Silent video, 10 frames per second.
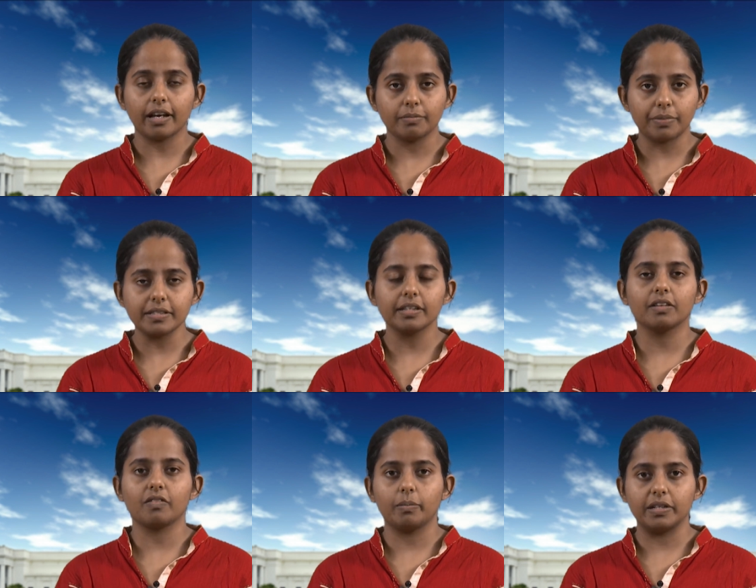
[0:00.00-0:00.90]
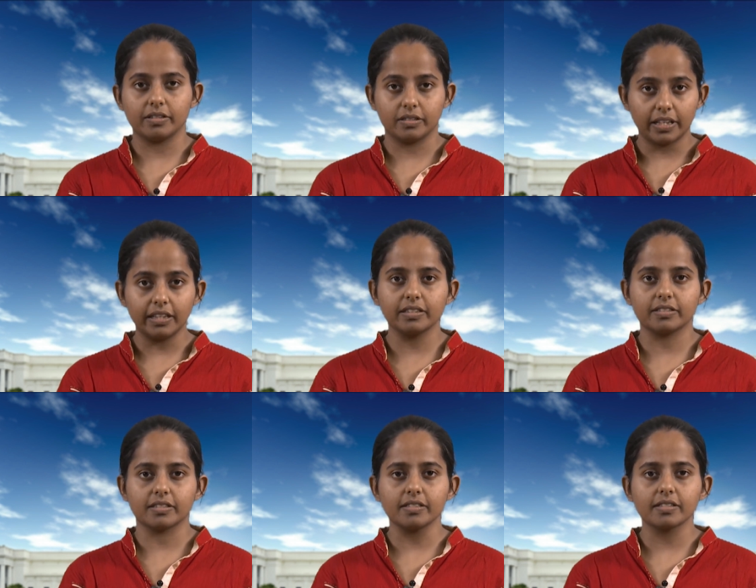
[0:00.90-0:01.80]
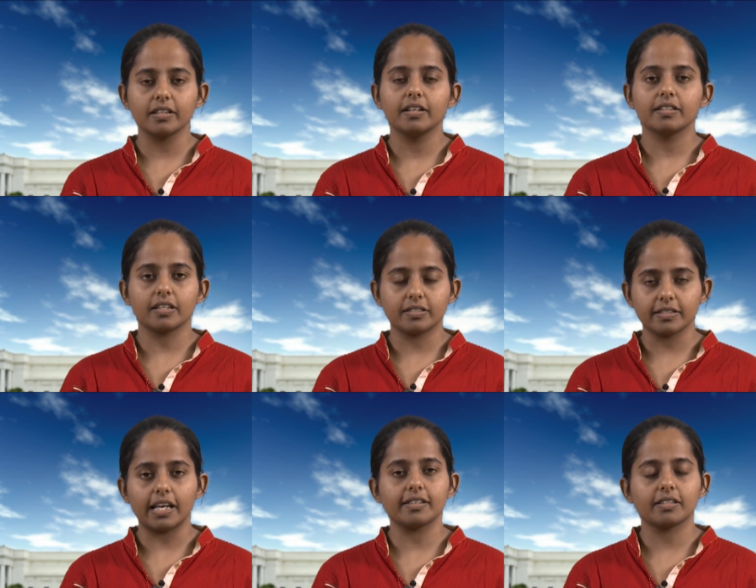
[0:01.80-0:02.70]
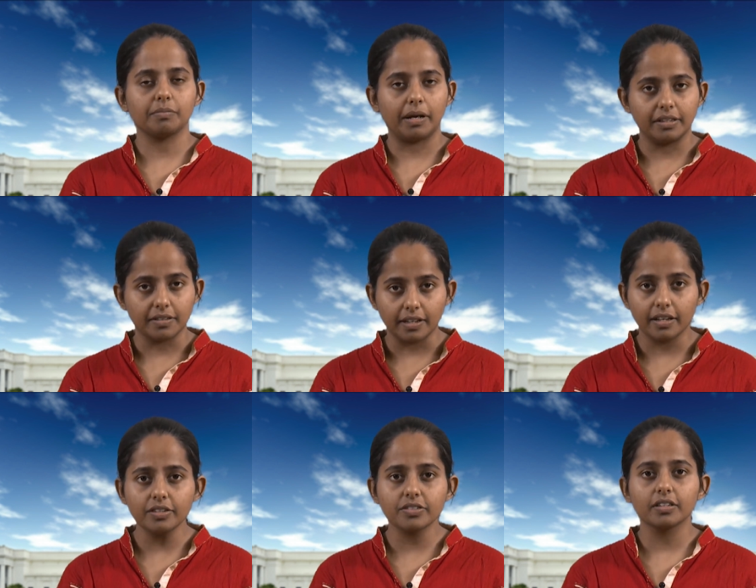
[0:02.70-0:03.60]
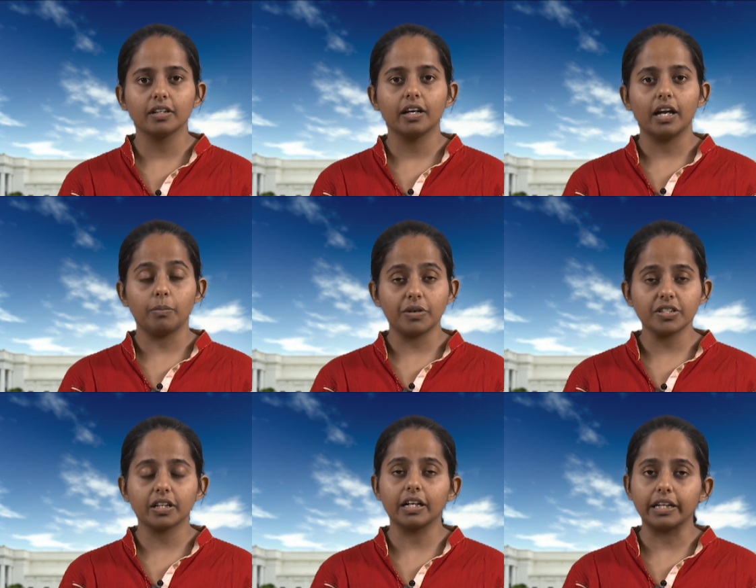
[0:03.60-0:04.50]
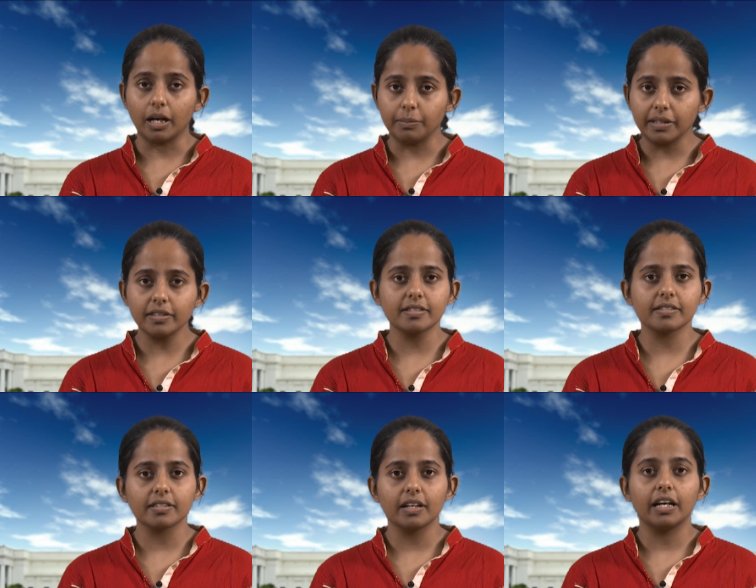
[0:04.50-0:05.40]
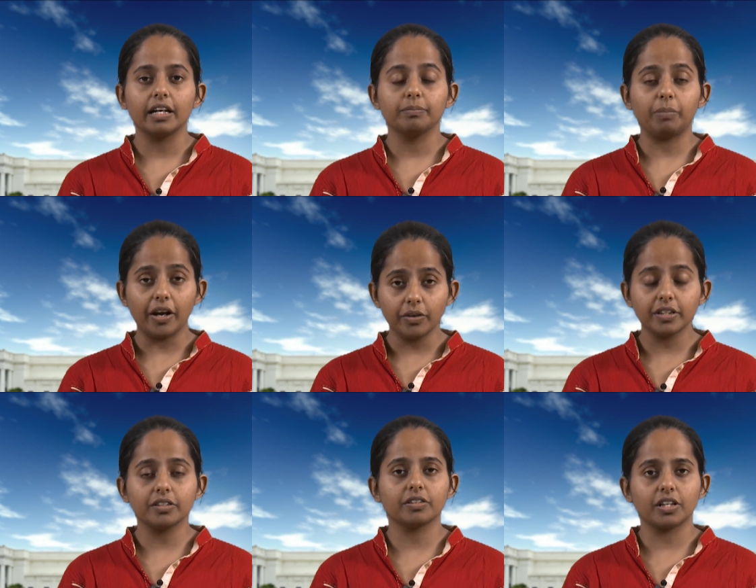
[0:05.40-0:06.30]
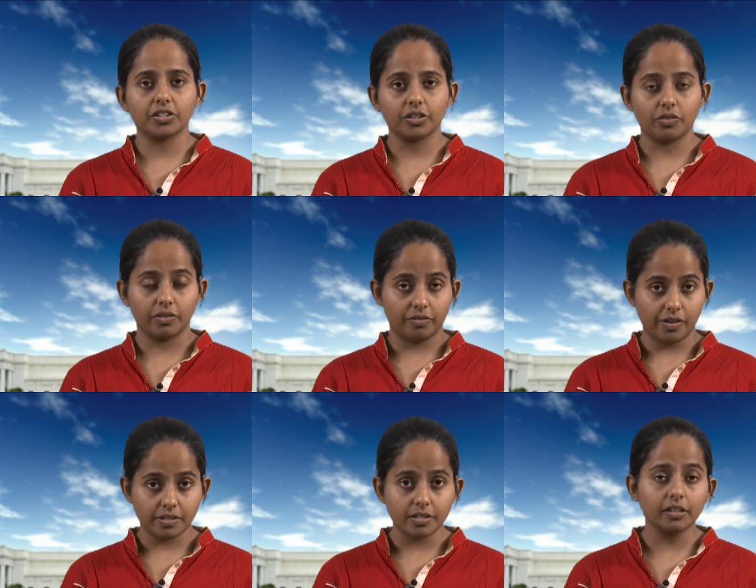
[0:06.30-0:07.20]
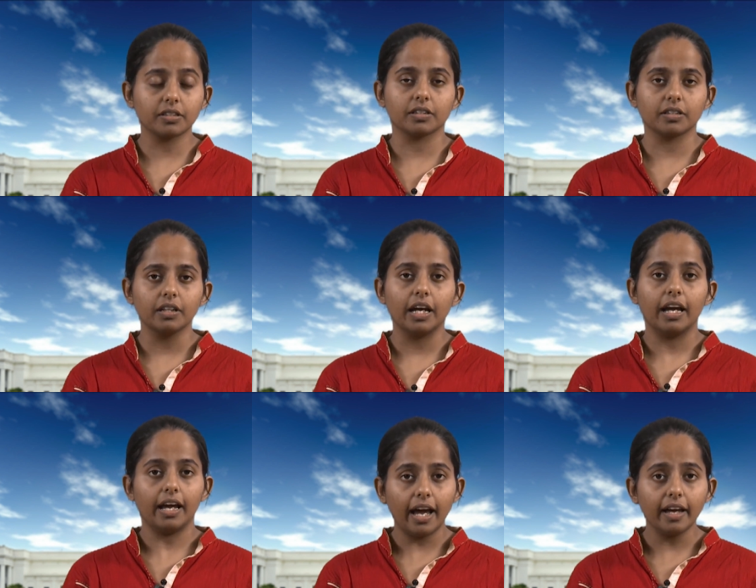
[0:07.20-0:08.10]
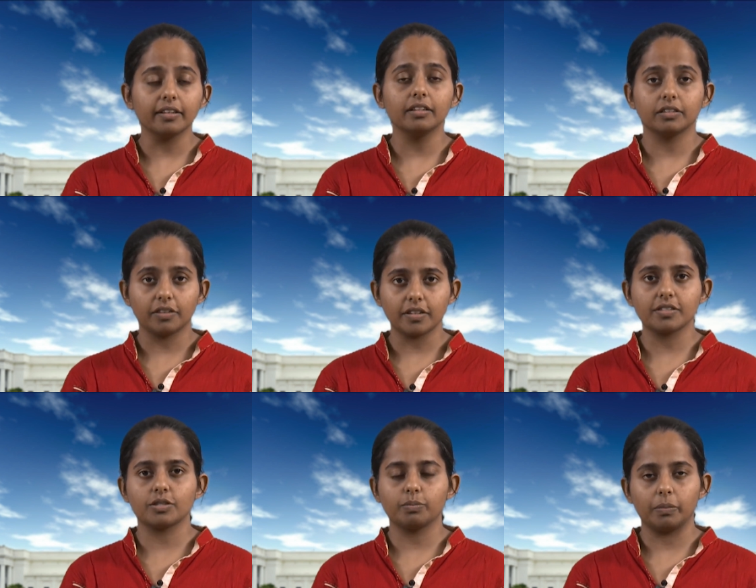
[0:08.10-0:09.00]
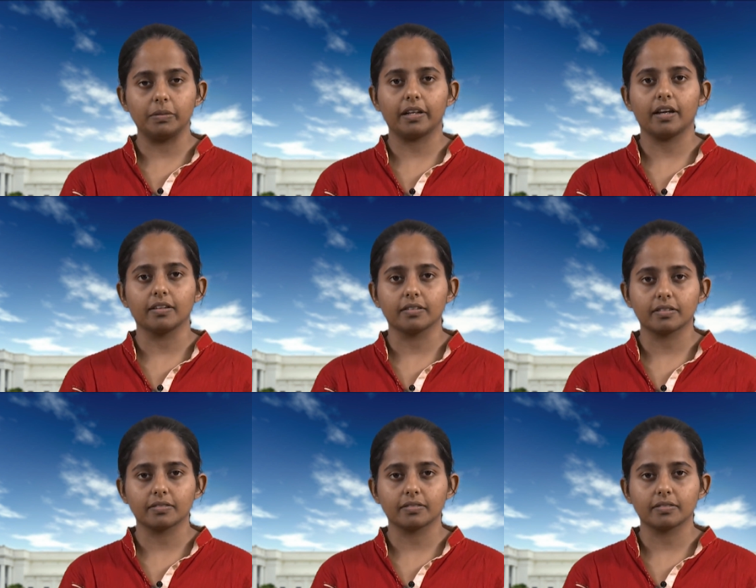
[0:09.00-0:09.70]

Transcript: and pressing environmental challenges such as acid mine drainage, emerging contaminants, biodeterioration of infrastructure, and threats to public health.